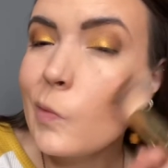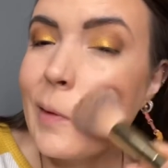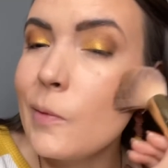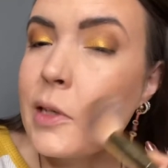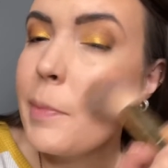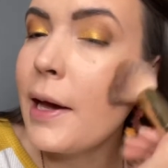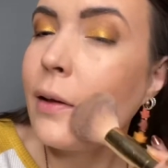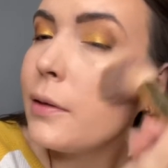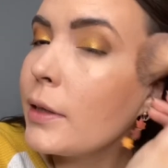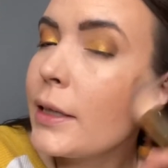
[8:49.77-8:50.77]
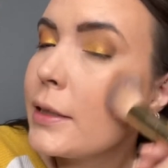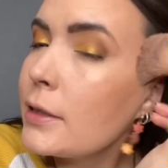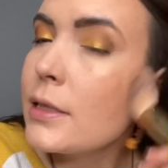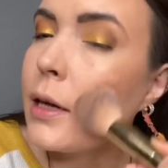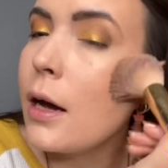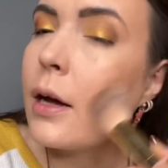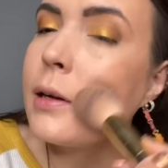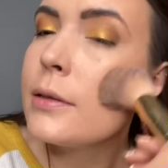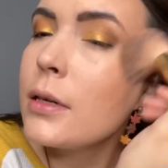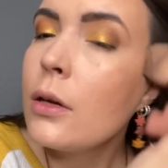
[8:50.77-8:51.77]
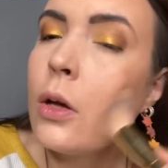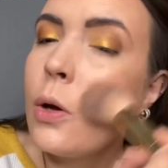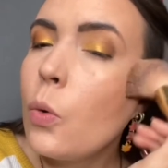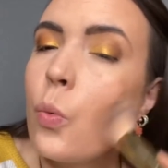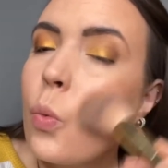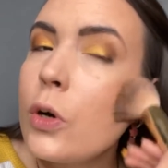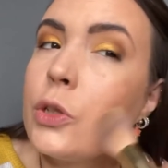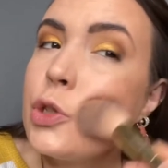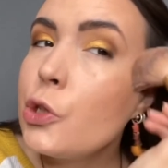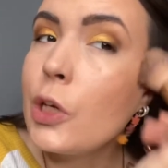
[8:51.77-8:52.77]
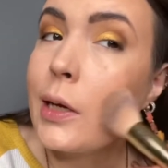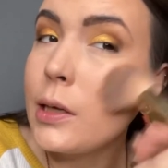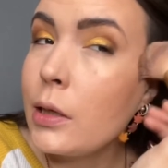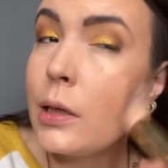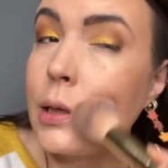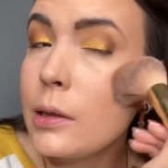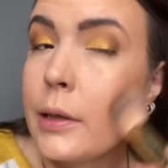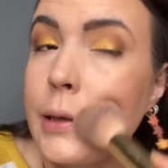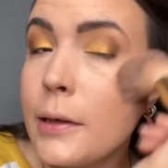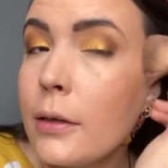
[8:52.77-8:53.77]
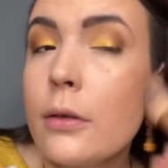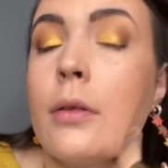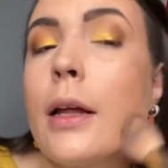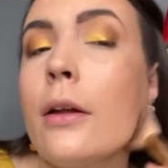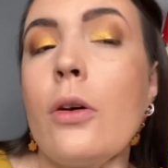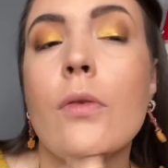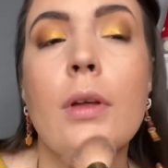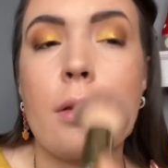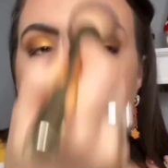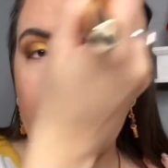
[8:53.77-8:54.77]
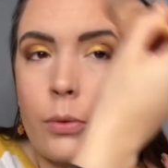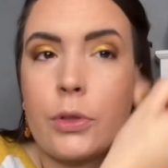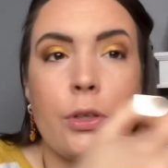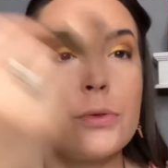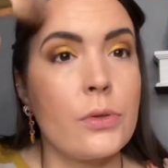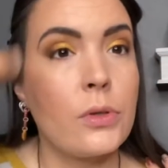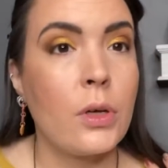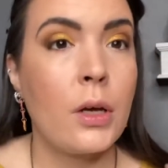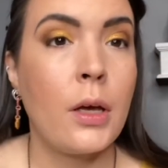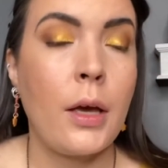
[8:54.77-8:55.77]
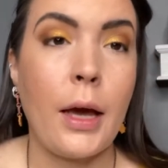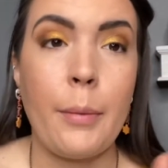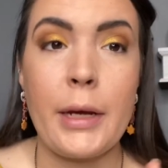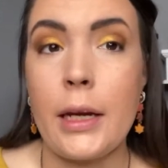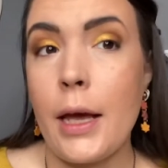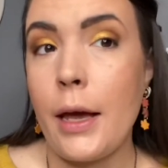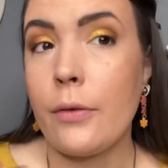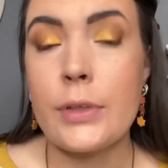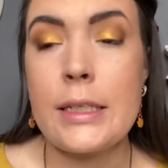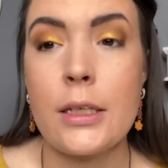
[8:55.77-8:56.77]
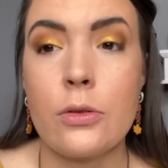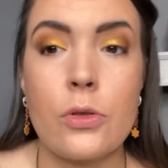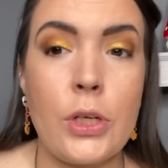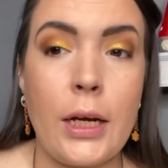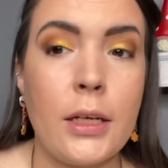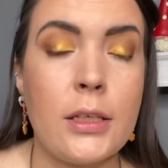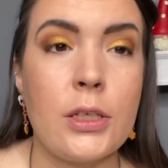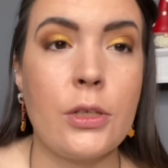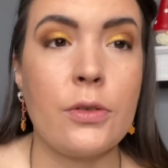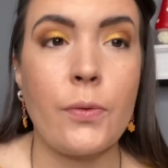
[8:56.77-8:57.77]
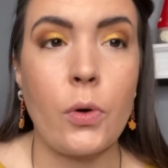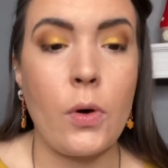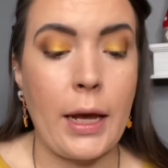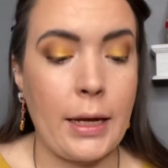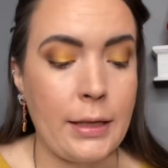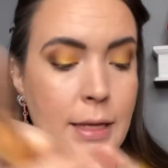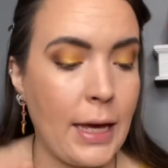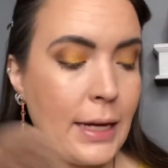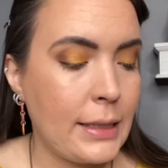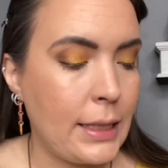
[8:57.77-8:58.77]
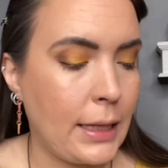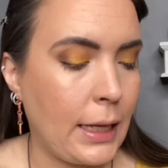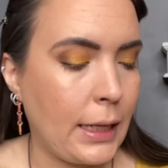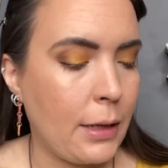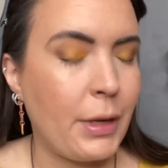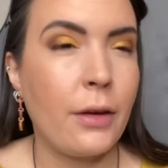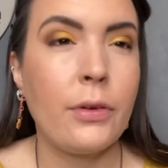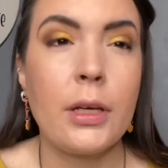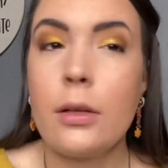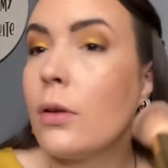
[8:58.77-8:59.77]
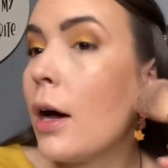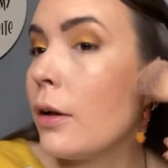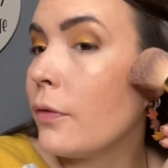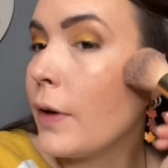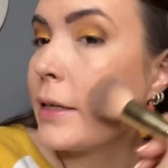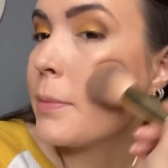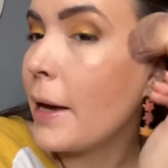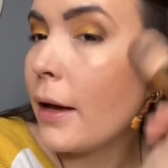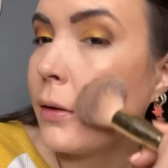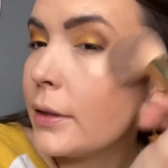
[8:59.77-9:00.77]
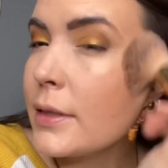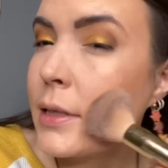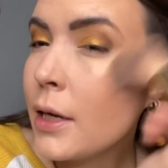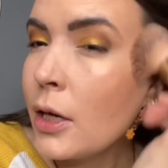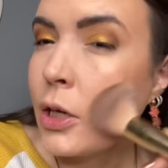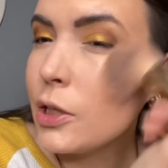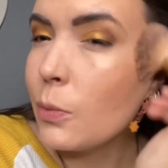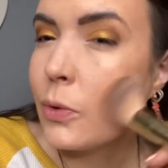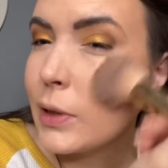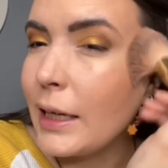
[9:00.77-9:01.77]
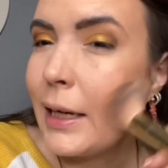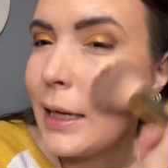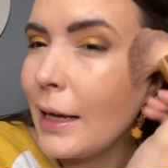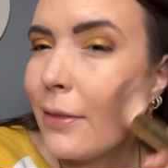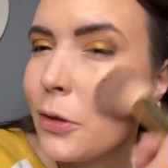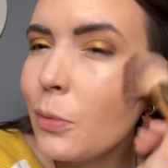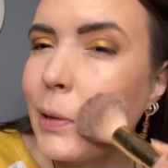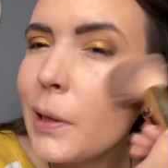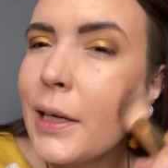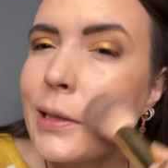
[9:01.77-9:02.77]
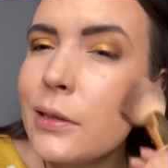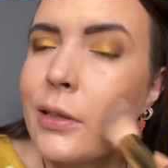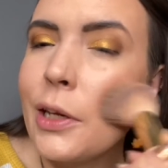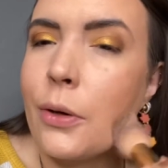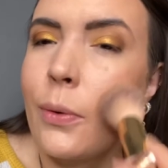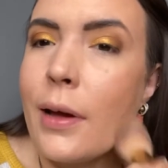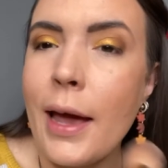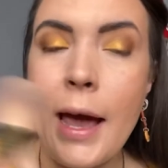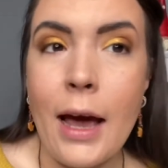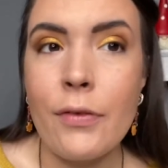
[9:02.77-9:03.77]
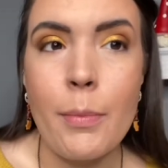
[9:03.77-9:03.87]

and this palette there is not one shade in here that I don't think that I will use. I mean, every single shade is useful. And that's the thing. I mean, I feel like a lot of face palettes you will get, and there will be like, you know, half the